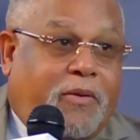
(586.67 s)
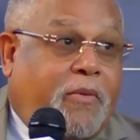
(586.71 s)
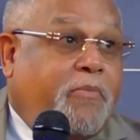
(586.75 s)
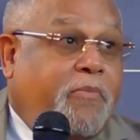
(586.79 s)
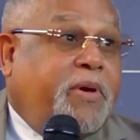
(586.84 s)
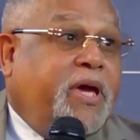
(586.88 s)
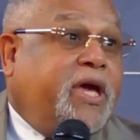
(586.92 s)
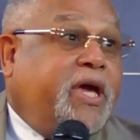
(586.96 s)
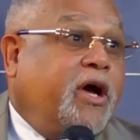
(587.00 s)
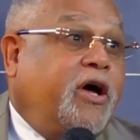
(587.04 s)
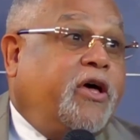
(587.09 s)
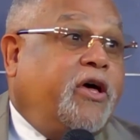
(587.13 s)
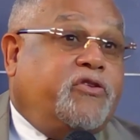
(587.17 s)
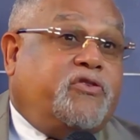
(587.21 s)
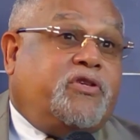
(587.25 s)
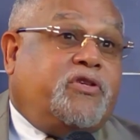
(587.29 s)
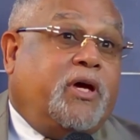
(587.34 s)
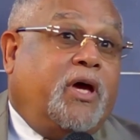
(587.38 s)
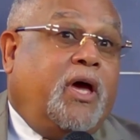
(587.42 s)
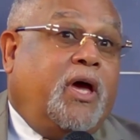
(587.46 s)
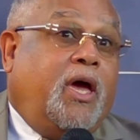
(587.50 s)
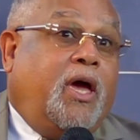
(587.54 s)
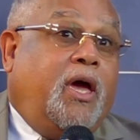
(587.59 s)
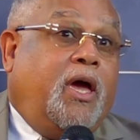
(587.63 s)
Because
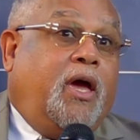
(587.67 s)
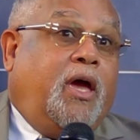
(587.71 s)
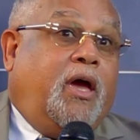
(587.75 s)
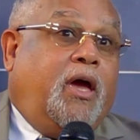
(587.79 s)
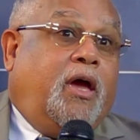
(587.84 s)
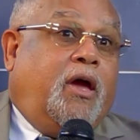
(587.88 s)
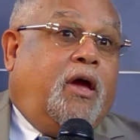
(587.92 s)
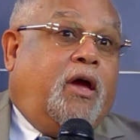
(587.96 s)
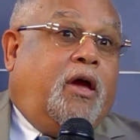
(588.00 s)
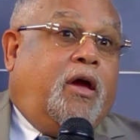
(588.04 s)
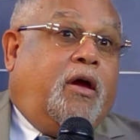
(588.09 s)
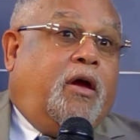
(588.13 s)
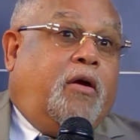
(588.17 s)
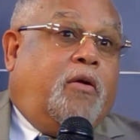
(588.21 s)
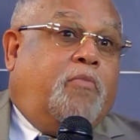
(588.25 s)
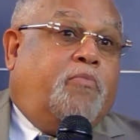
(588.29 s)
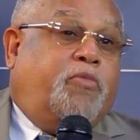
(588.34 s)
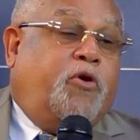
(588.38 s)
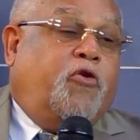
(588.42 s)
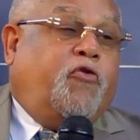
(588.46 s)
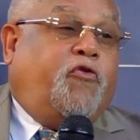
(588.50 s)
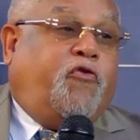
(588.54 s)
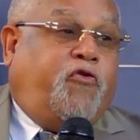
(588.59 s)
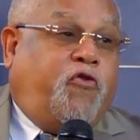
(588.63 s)

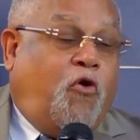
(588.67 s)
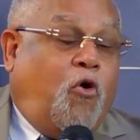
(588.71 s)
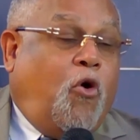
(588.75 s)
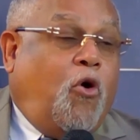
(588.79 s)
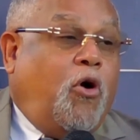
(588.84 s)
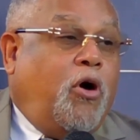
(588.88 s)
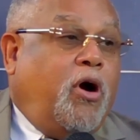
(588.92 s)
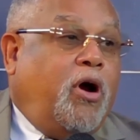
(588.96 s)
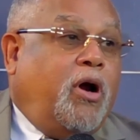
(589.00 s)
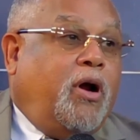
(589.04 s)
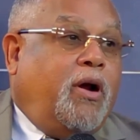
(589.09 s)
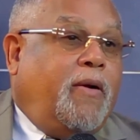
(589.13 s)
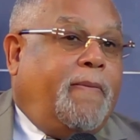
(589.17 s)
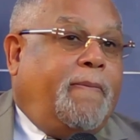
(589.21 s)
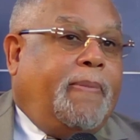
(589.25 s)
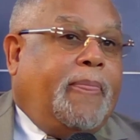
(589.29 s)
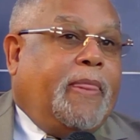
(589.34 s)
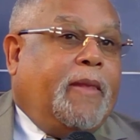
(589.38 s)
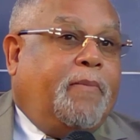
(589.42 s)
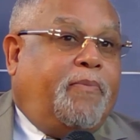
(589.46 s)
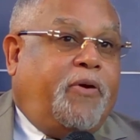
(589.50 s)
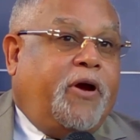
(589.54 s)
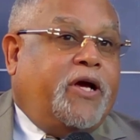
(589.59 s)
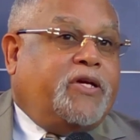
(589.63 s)
before
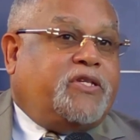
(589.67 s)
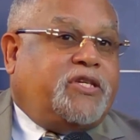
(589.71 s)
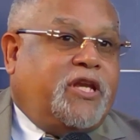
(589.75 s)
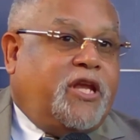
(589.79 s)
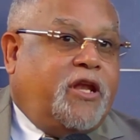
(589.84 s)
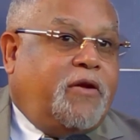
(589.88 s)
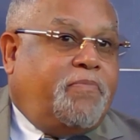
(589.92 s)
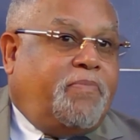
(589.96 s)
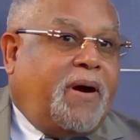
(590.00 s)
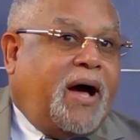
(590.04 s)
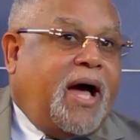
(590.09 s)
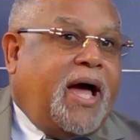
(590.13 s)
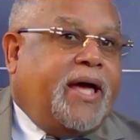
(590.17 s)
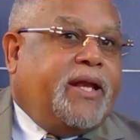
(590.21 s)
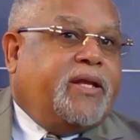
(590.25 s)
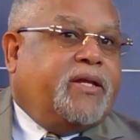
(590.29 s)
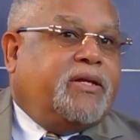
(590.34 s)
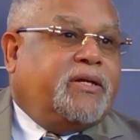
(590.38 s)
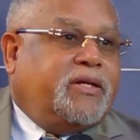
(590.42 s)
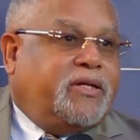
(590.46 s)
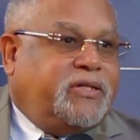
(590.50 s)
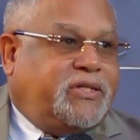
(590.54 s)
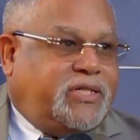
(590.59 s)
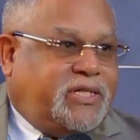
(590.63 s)
President
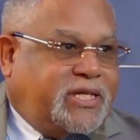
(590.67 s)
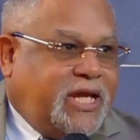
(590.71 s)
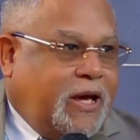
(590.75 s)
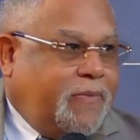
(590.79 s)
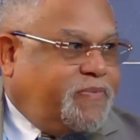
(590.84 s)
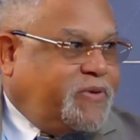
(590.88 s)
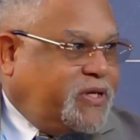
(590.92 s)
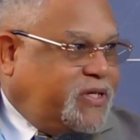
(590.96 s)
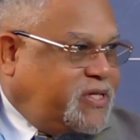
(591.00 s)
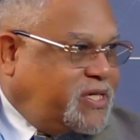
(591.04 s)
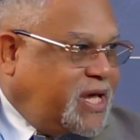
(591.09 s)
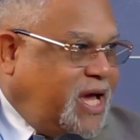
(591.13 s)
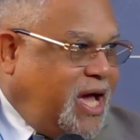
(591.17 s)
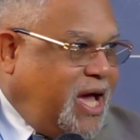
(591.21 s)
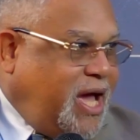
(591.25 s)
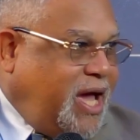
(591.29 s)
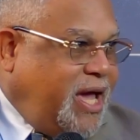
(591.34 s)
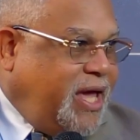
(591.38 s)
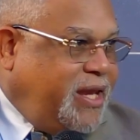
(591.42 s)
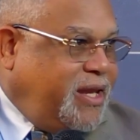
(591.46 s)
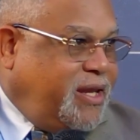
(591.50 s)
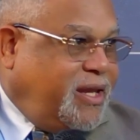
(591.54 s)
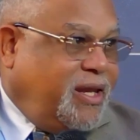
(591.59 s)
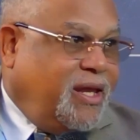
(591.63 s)
Biden stepped
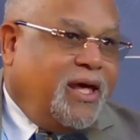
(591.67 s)
aside,